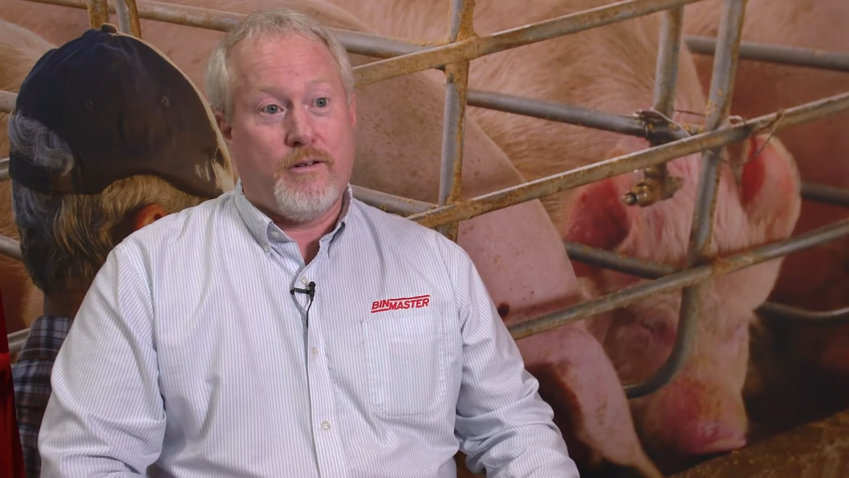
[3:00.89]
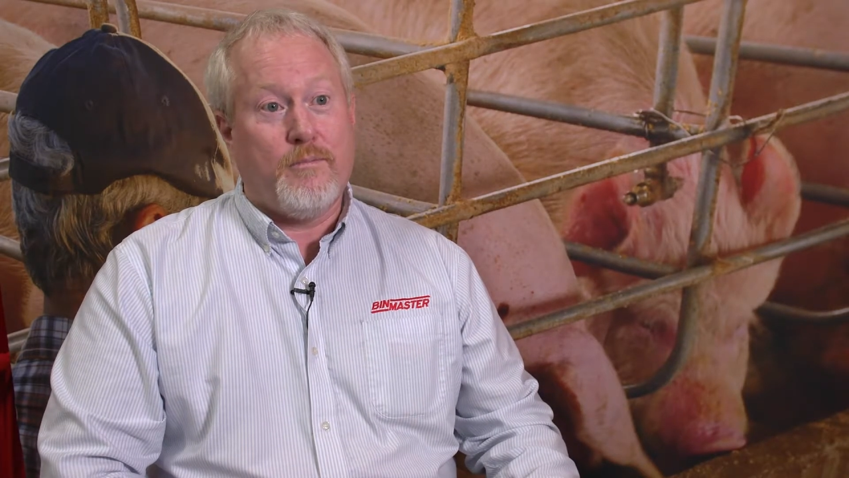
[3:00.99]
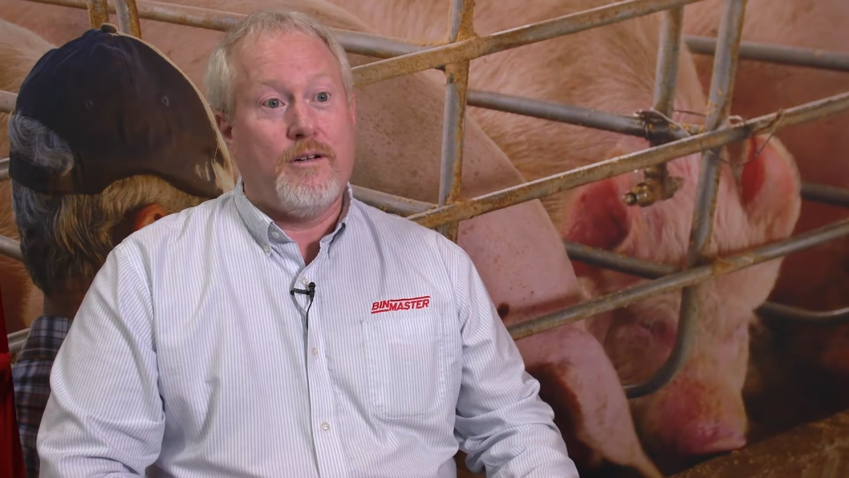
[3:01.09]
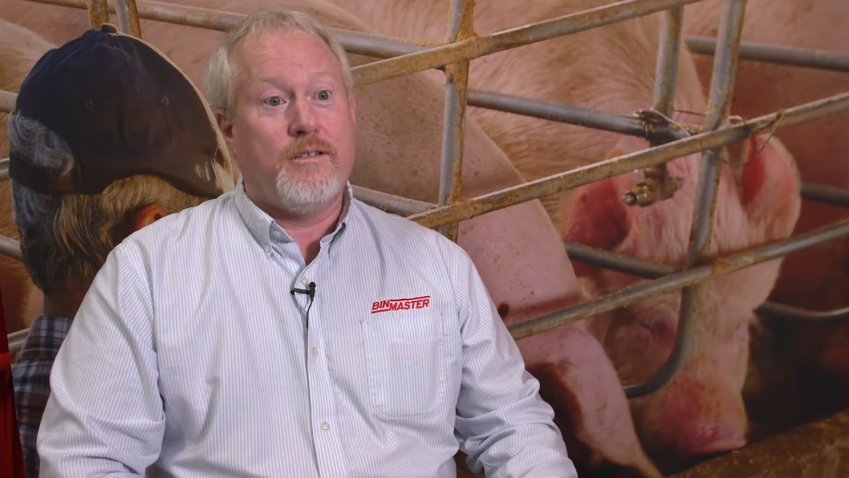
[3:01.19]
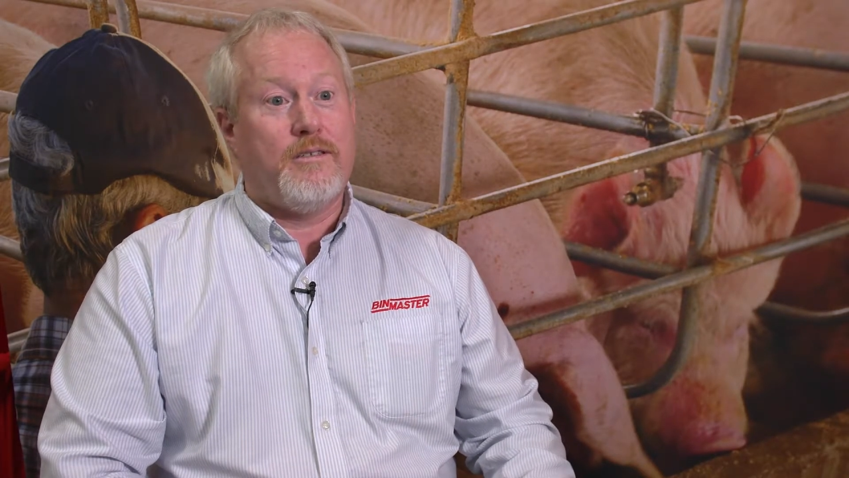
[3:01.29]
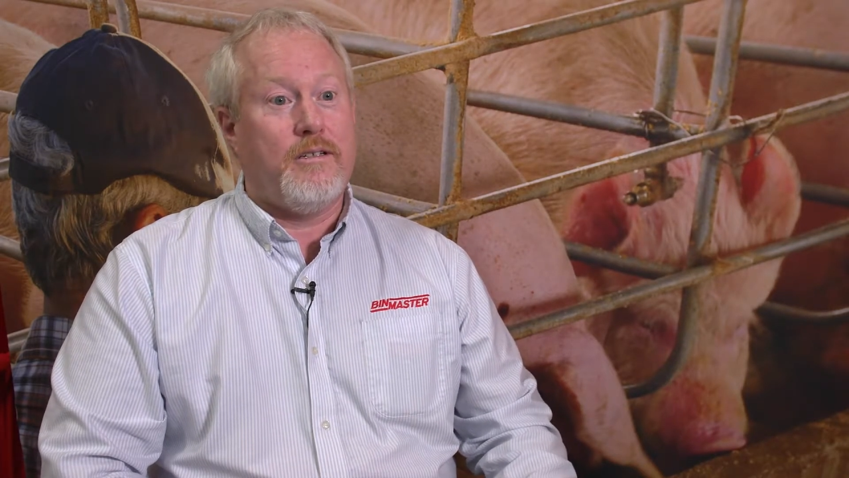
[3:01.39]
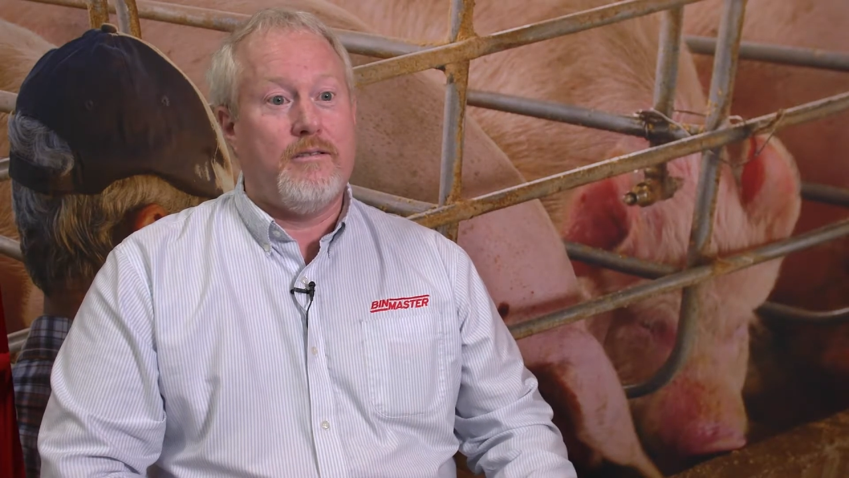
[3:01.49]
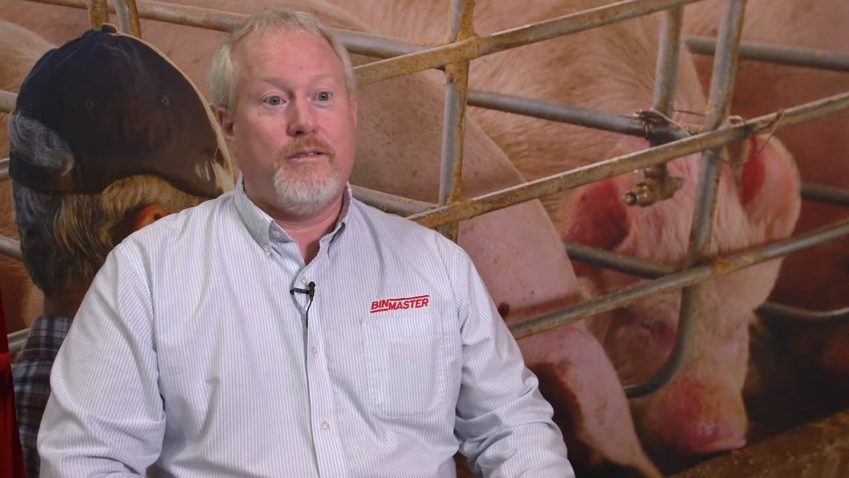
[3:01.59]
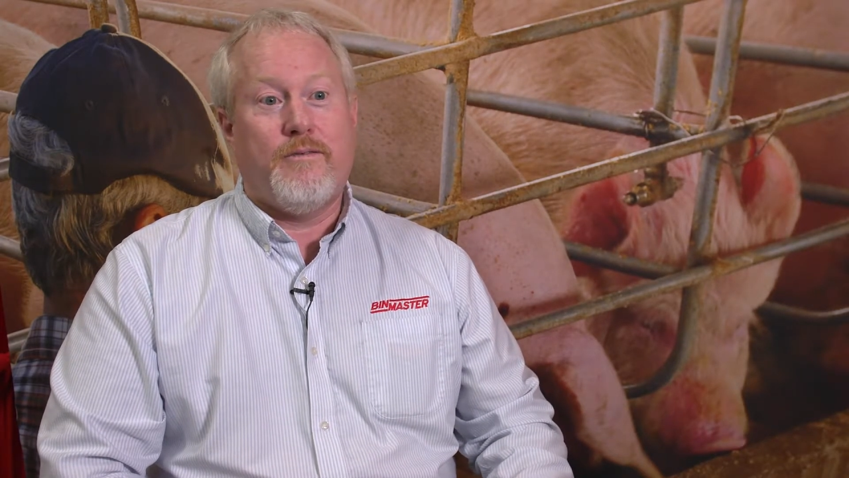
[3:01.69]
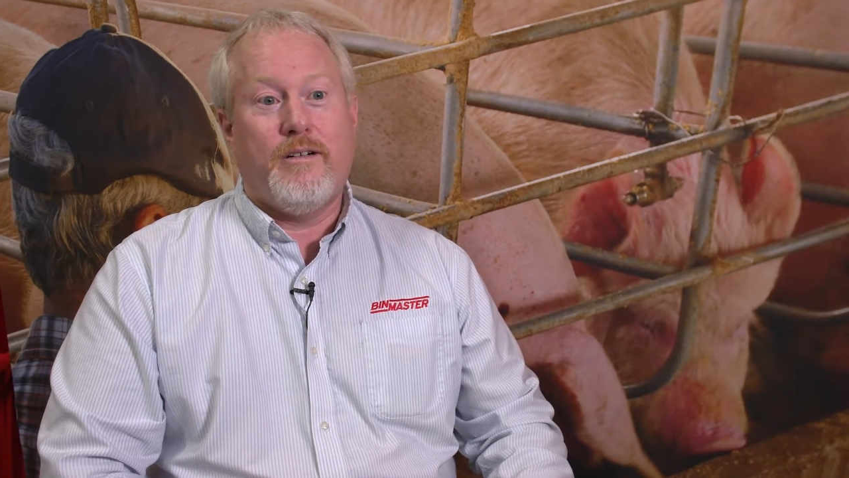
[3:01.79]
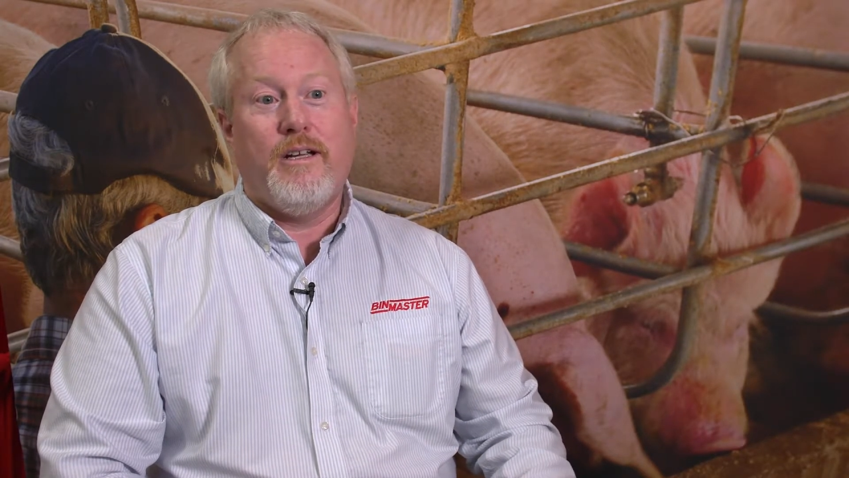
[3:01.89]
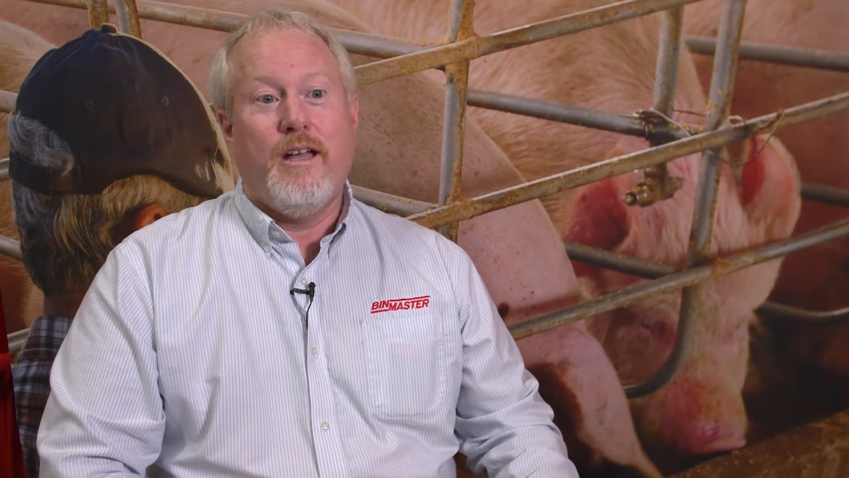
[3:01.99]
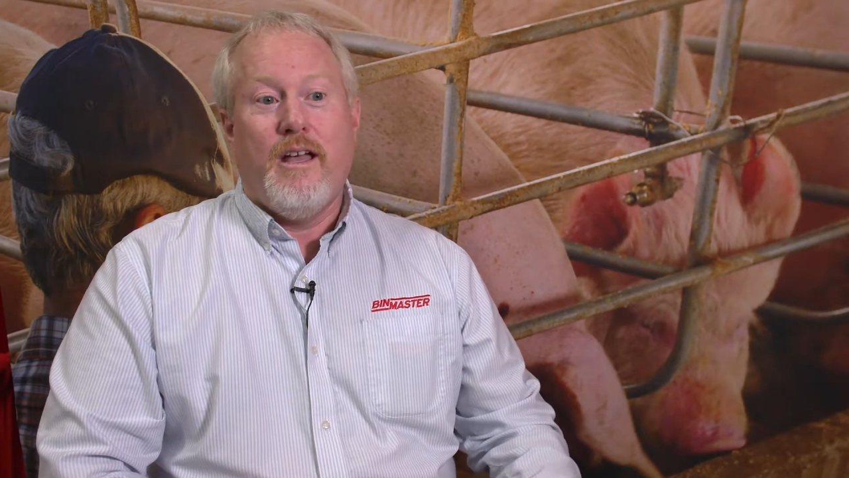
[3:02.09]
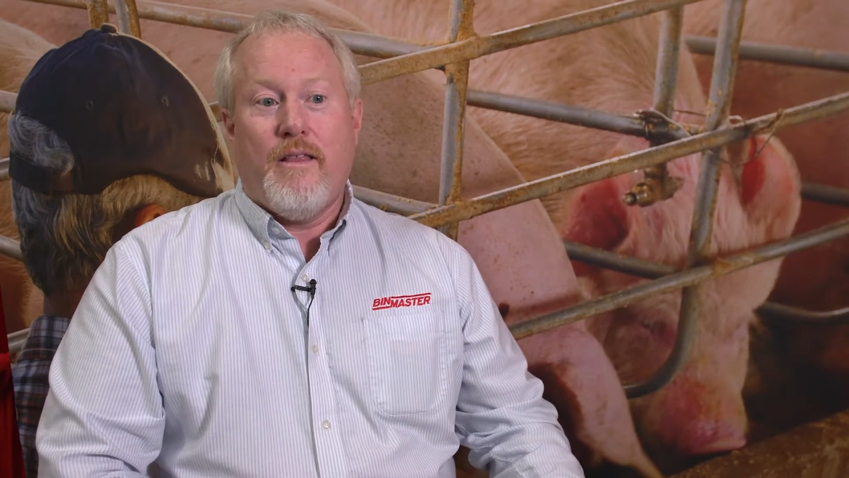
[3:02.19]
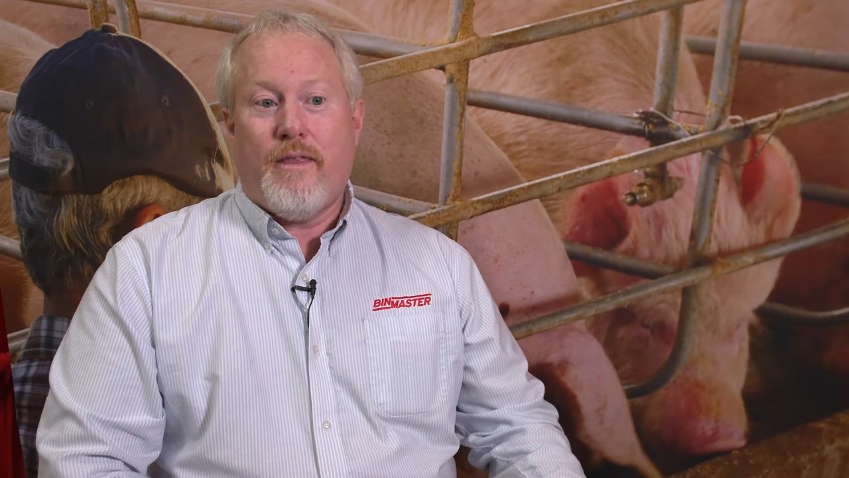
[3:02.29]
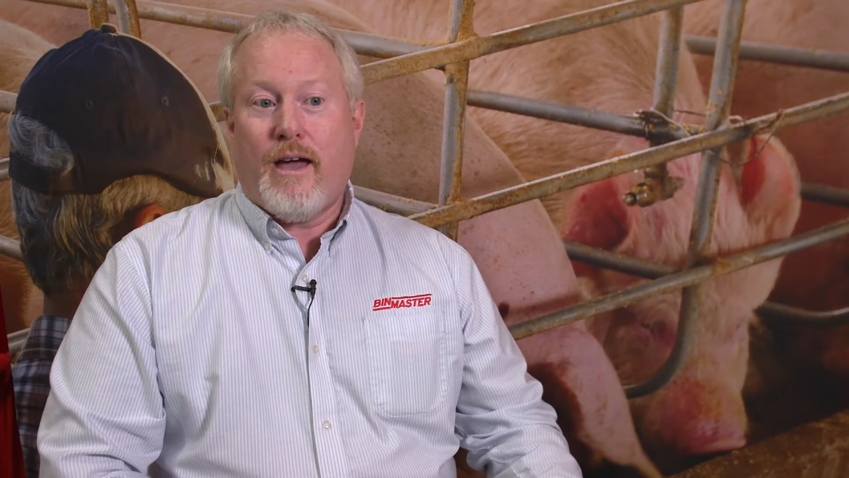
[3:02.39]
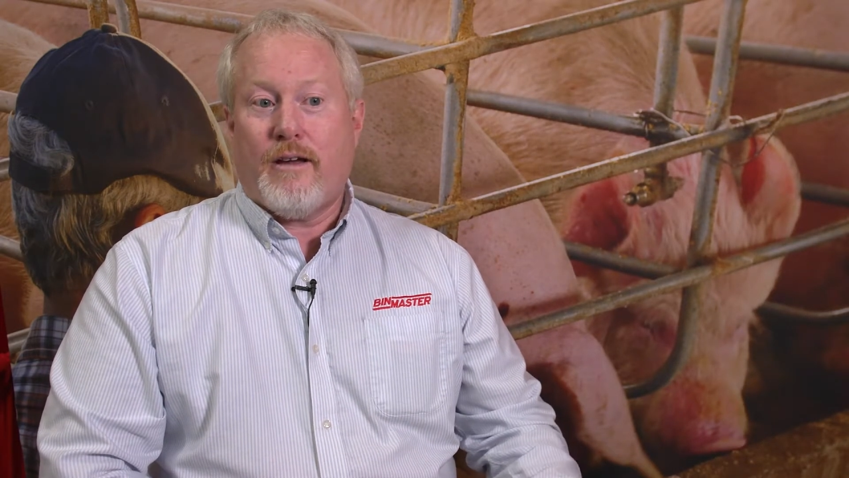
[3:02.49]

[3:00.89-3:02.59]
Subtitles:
emergency delivery. That